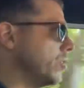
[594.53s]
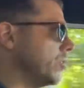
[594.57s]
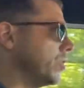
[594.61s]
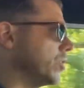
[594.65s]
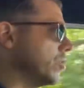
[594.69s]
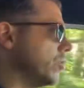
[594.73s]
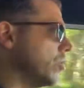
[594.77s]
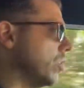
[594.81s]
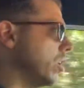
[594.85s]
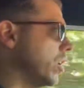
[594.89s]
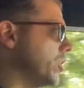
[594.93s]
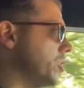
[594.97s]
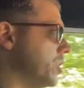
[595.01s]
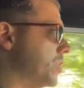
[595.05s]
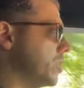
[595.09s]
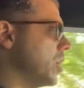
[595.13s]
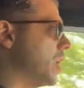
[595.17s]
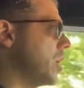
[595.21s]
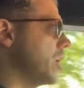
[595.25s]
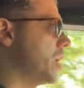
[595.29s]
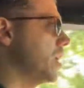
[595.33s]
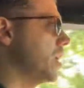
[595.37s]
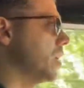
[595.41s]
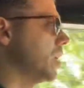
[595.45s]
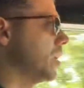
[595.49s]
the garage at
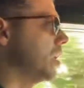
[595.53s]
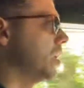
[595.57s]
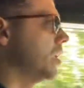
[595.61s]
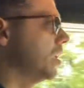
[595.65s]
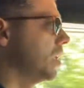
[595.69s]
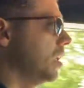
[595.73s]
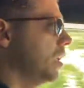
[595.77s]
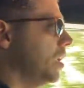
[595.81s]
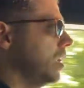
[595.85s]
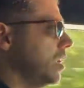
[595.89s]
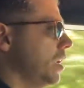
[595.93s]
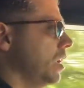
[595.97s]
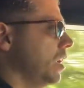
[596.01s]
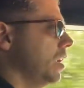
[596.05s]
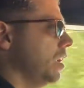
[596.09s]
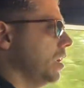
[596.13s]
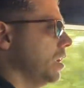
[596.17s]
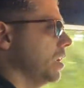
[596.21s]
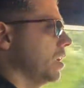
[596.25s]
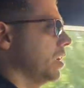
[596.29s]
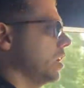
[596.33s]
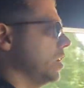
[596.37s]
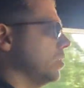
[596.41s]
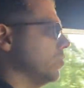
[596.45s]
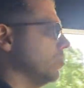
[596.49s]
night.
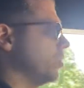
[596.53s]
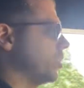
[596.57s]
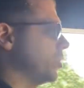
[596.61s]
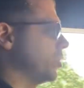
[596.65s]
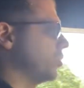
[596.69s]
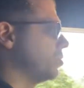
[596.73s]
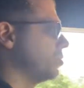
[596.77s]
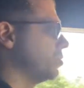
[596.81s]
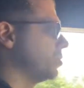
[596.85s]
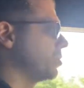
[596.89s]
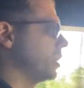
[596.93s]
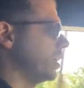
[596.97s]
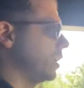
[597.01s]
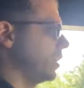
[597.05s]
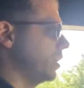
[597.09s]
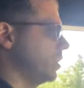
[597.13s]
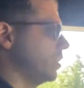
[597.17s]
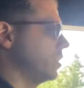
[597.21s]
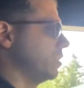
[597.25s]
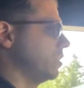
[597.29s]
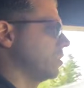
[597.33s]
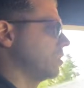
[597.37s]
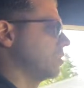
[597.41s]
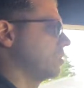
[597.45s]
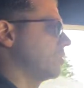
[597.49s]
And the really cool thing
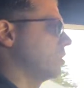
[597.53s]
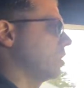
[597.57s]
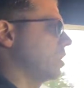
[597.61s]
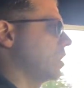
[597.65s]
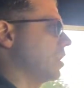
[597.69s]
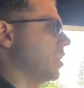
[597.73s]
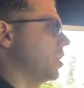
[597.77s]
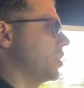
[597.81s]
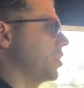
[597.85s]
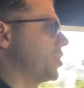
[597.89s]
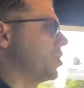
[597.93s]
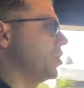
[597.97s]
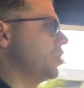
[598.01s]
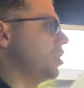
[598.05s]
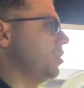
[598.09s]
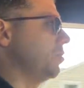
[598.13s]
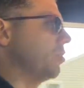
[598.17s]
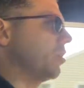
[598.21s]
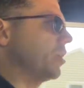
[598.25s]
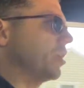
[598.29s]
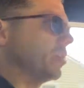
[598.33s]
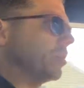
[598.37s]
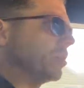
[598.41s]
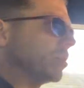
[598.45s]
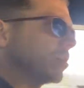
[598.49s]
is, should you be
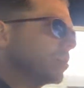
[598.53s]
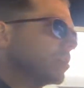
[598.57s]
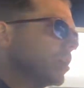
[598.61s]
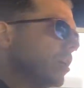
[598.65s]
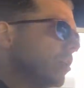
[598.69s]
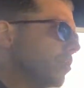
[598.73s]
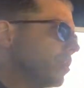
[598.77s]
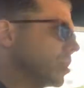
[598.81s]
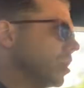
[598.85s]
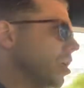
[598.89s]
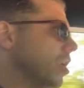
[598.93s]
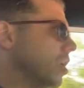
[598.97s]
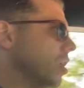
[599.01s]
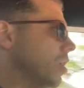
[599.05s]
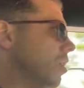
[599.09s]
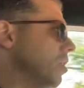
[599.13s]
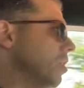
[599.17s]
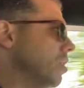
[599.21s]
ready to sell the car